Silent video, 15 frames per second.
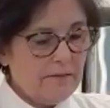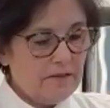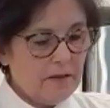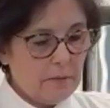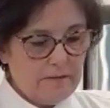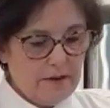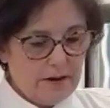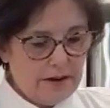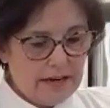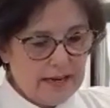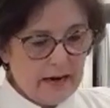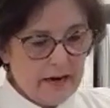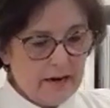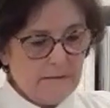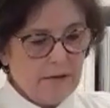have to be very
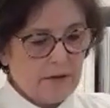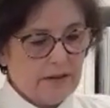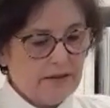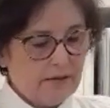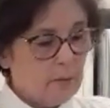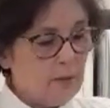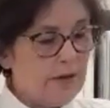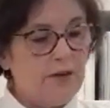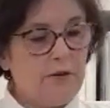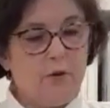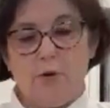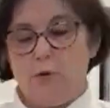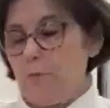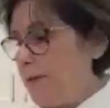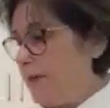careful because when you
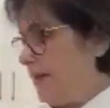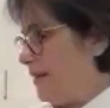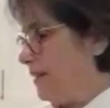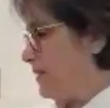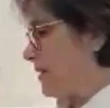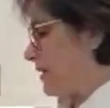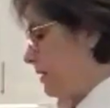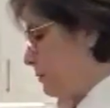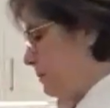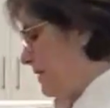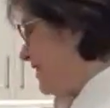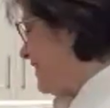open it, it's going to be